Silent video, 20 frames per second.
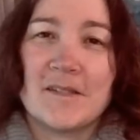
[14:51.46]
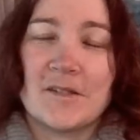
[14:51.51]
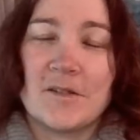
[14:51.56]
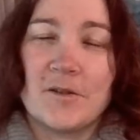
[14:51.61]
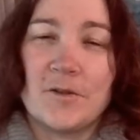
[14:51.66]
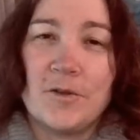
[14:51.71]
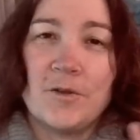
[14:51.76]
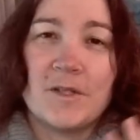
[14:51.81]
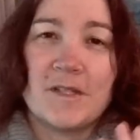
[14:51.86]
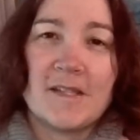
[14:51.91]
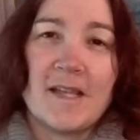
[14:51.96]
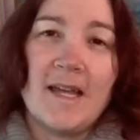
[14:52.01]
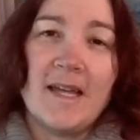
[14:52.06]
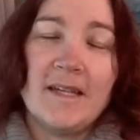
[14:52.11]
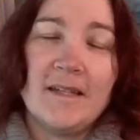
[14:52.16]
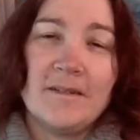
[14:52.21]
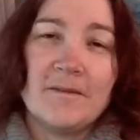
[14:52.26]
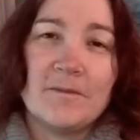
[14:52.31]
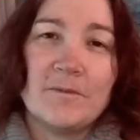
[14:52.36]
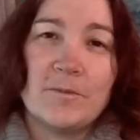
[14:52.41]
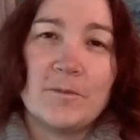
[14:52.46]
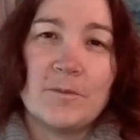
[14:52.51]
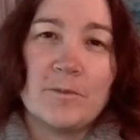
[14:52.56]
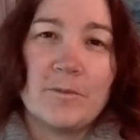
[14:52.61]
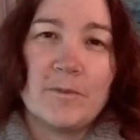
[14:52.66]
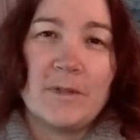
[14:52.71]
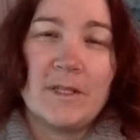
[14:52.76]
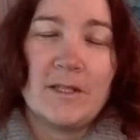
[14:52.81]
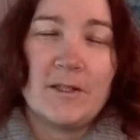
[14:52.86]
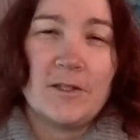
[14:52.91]
So you decide
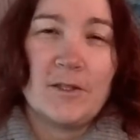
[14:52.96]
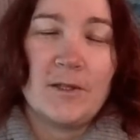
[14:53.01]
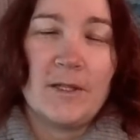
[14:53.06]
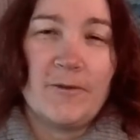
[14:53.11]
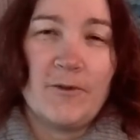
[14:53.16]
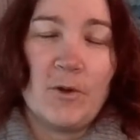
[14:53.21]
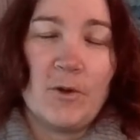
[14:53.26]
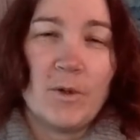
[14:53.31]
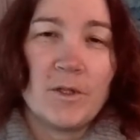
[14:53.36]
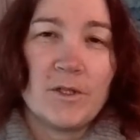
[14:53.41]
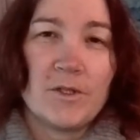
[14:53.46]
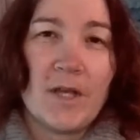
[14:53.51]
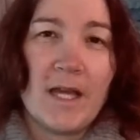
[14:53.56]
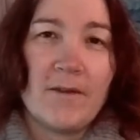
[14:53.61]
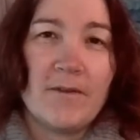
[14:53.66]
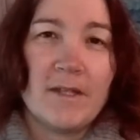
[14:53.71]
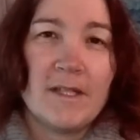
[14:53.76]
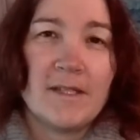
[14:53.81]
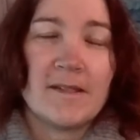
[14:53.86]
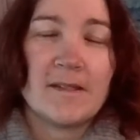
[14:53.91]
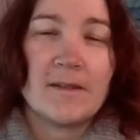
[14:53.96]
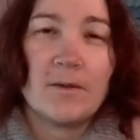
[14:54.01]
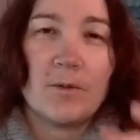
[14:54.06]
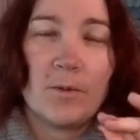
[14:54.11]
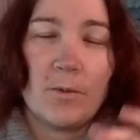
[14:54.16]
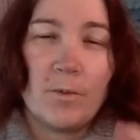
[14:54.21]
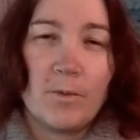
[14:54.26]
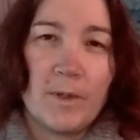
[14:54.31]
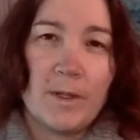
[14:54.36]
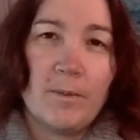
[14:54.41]
if you want to have this,
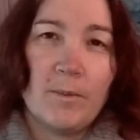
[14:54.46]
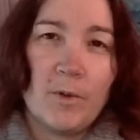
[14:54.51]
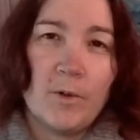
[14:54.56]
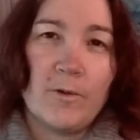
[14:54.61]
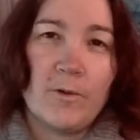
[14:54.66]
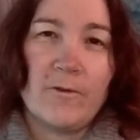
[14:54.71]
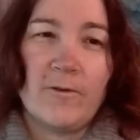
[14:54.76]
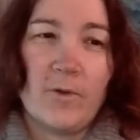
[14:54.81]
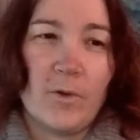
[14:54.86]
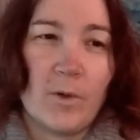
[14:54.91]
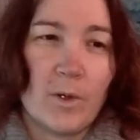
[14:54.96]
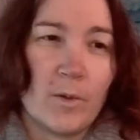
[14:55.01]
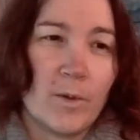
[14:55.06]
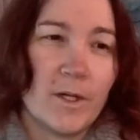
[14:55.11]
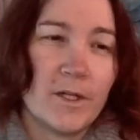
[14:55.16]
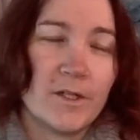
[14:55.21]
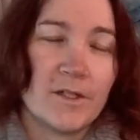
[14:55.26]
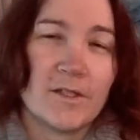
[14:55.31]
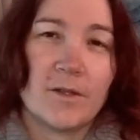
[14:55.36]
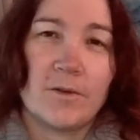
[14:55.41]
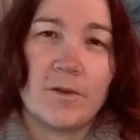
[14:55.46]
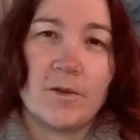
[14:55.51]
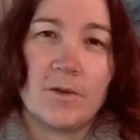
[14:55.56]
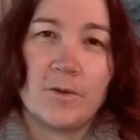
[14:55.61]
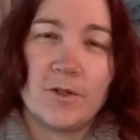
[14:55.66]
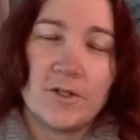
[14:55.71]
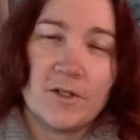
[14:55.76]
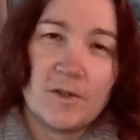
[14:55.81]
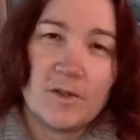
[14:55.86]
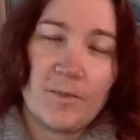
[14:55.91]
we move forward. So
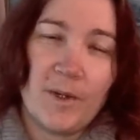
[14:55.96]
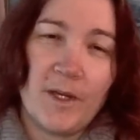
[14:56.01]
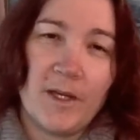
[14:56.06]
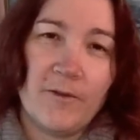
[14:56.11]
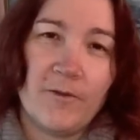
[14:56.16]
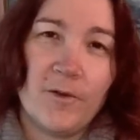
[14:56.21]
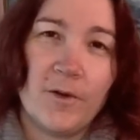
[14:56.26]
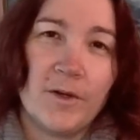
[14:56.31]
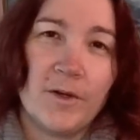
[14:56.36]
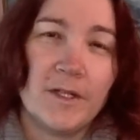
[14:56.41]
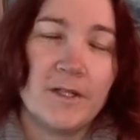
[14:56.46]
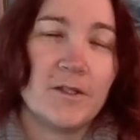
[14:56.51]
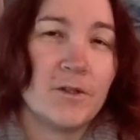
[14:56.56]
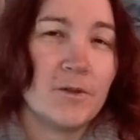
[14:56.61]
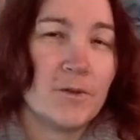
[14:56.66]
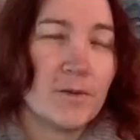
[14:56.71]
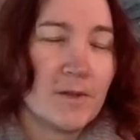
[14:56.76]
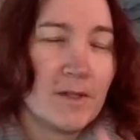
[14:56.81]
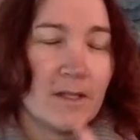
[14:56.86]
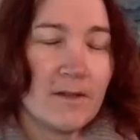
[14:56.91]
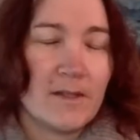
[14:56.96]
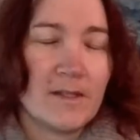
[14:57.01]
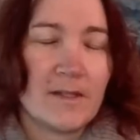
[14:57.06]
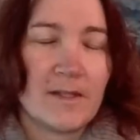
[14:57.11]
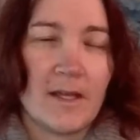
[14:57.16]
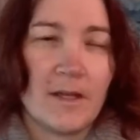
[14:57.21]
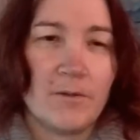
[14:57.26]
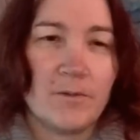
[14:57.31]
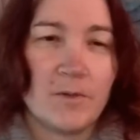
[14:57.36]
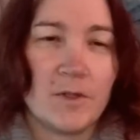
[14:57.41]
you just pay for it, use that
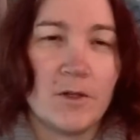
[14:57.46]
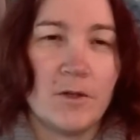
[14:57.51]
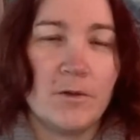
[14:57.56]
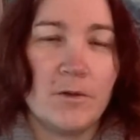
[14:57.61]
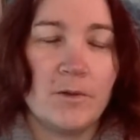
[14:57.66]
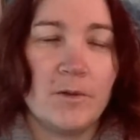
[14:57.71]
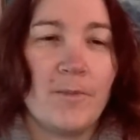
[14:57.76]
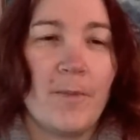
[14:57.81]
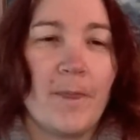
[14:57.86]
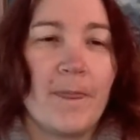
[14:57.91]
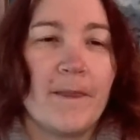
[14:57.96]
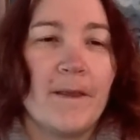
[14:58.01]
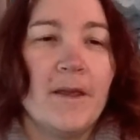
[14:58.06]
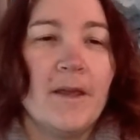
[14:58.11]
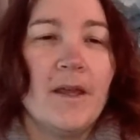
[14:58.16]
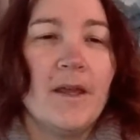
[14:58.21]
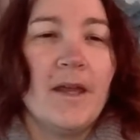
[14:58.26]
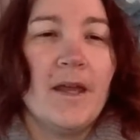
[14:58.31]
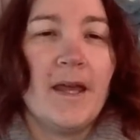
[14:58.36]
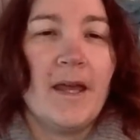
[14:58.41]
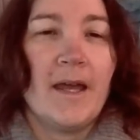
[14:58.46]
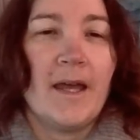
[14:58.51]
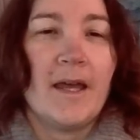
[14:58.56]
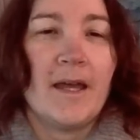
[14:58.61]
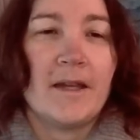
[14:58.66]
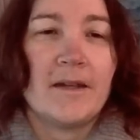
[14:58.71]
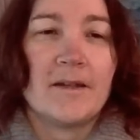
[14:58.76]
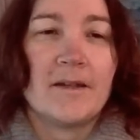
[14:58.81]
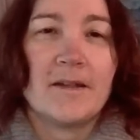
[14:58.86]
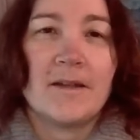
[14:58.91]
discount code,
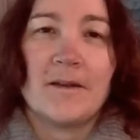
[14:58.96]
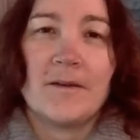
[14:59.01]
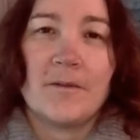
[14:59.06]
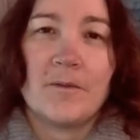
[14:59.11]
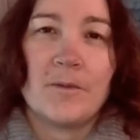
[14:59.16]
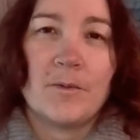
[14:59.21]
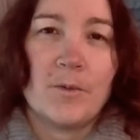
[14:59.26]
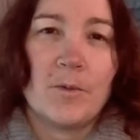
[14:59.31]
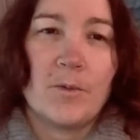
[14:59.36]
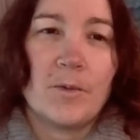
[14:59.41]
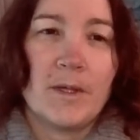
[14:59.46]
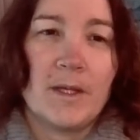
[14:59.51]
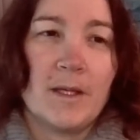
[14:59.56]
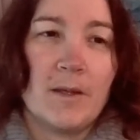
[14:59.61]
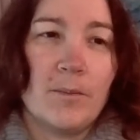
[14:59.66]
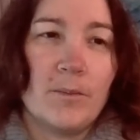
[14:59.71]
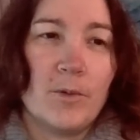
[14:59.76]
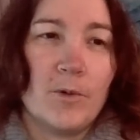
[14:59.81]
and we